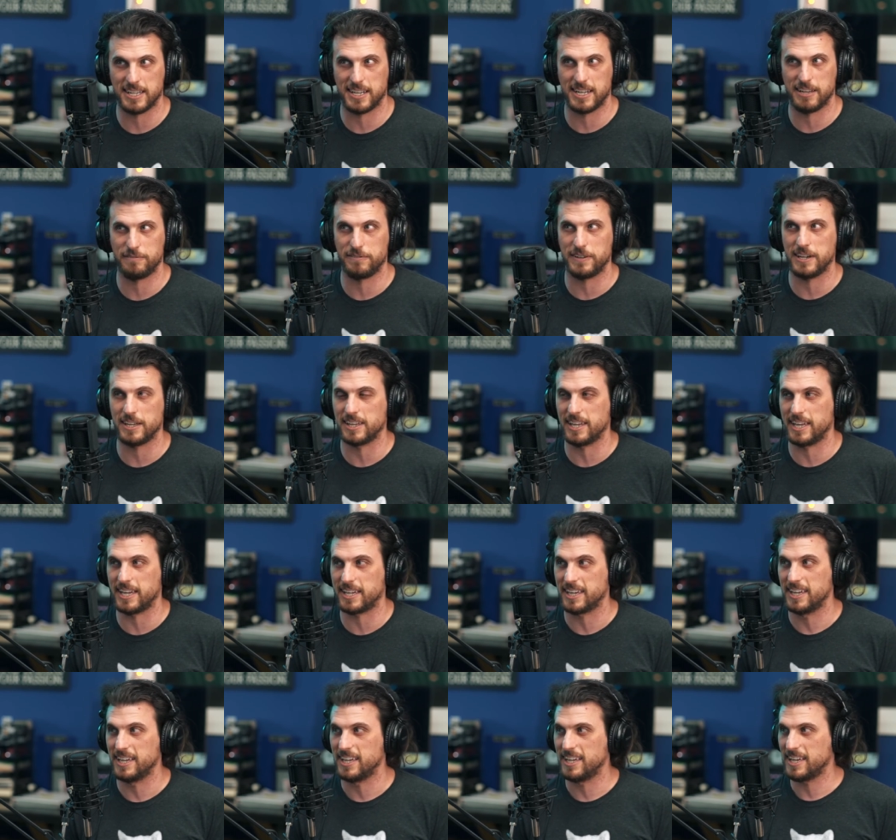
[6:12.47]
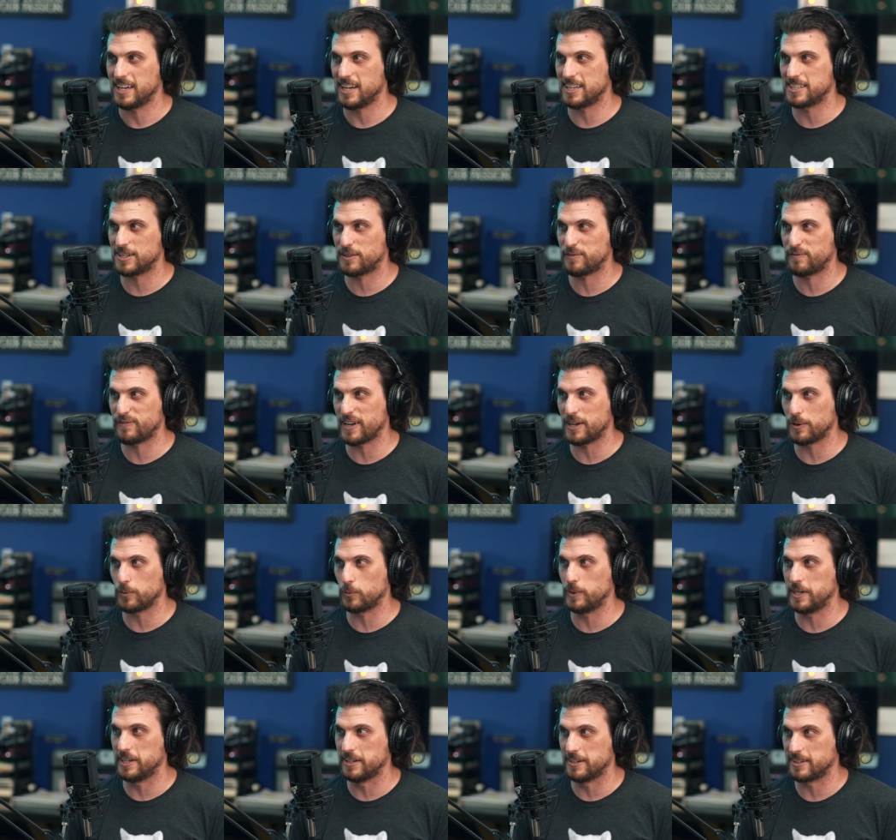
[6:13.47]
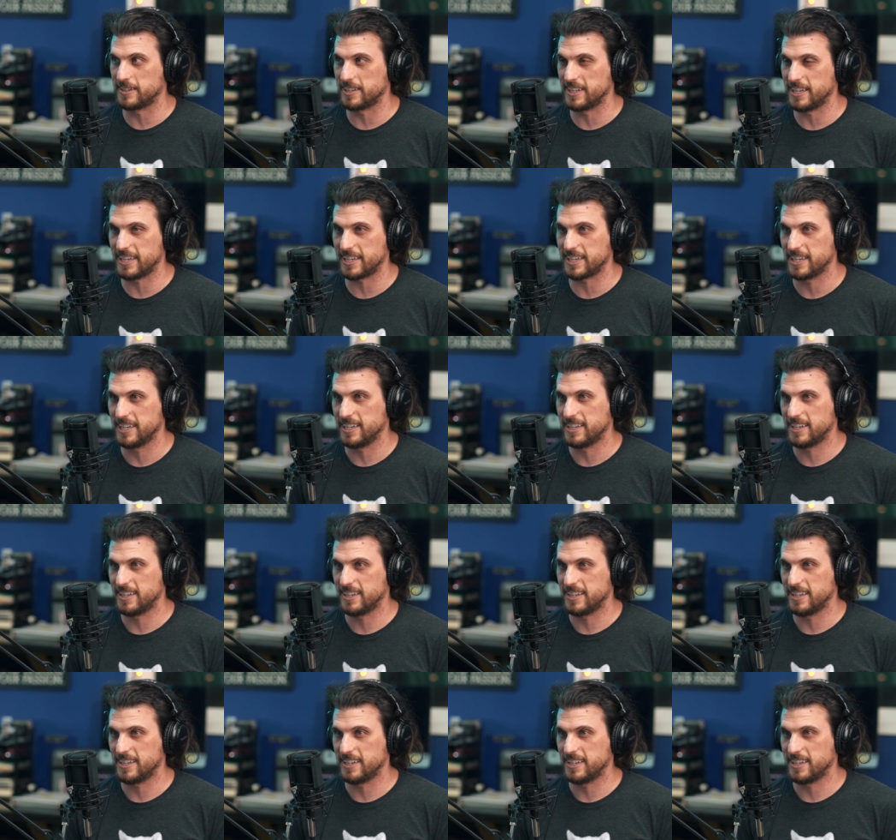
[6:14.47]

and I felt like I just felt weird, like